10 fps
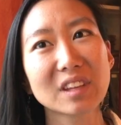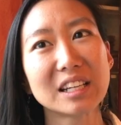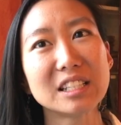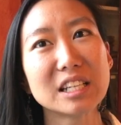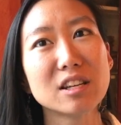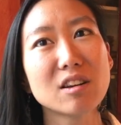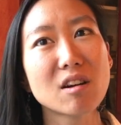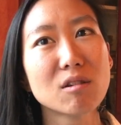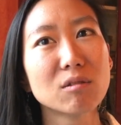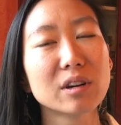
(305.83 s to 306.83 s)
I didn't
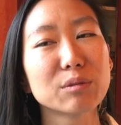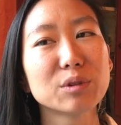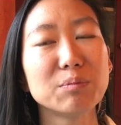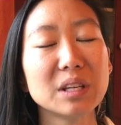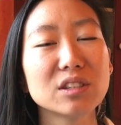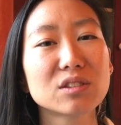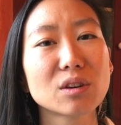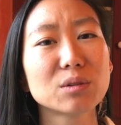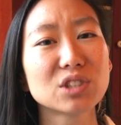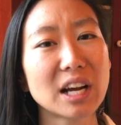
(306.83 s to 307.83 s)
know it would be
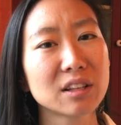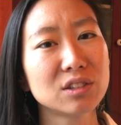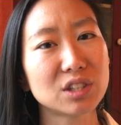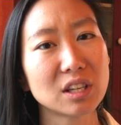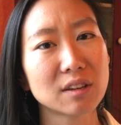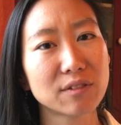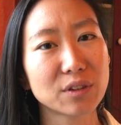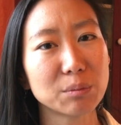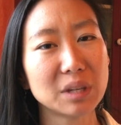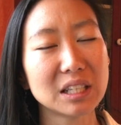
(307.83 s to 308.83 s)
so challenging
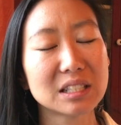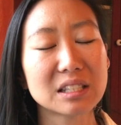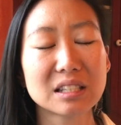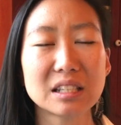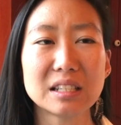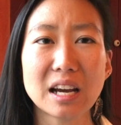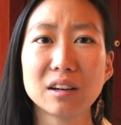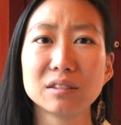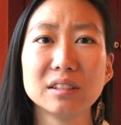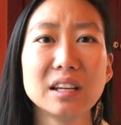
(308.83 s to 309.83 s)
for me to sit
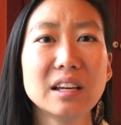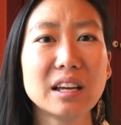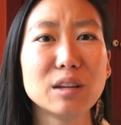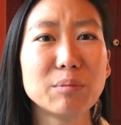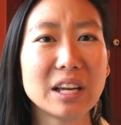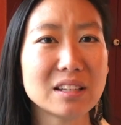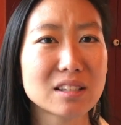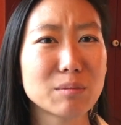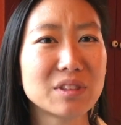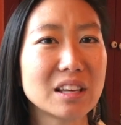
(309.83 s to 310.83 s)
down and paint
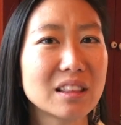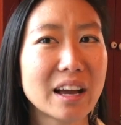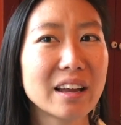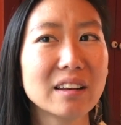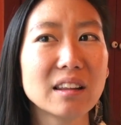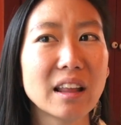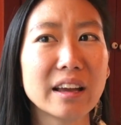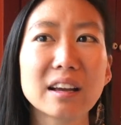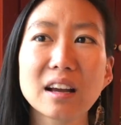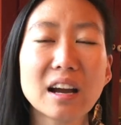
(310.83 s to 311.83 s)
something that,
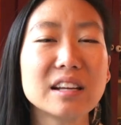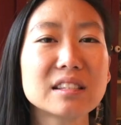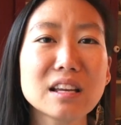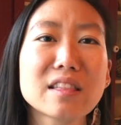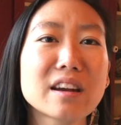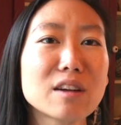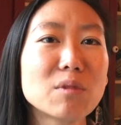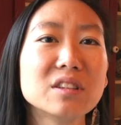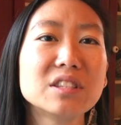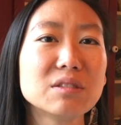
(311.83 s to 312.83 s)
like, I say that I
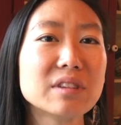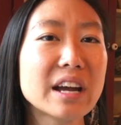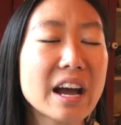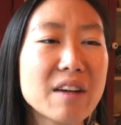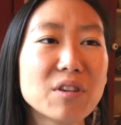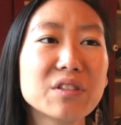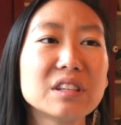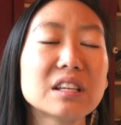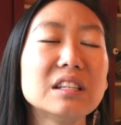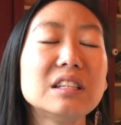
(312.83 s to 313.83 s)
want to, and I have all
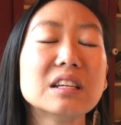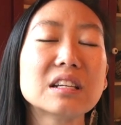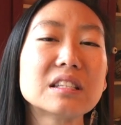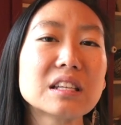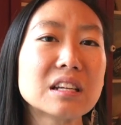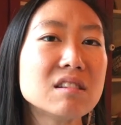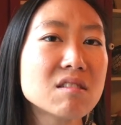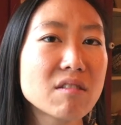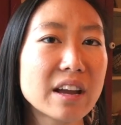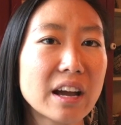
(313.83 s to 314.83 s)
these ideas, and I
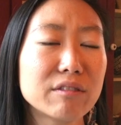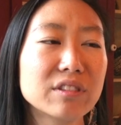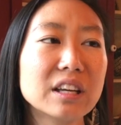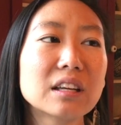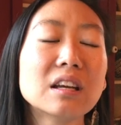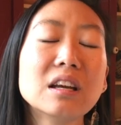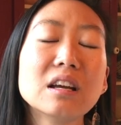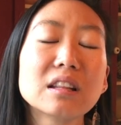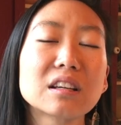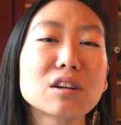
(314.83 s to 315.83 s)
know I have like
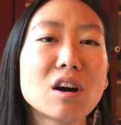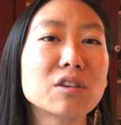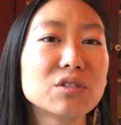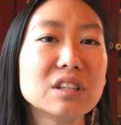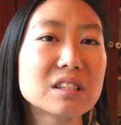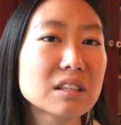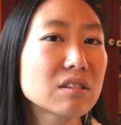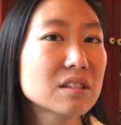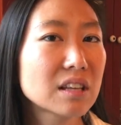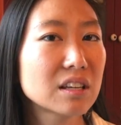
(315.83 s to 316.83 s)
a concrete
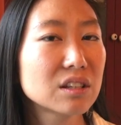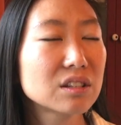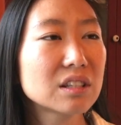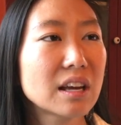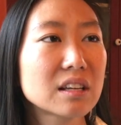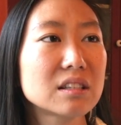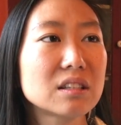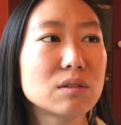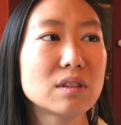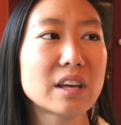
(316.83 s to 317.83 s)
skill set to
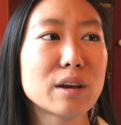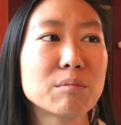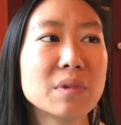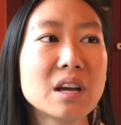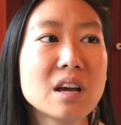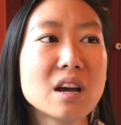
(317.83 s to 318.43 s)
execute them.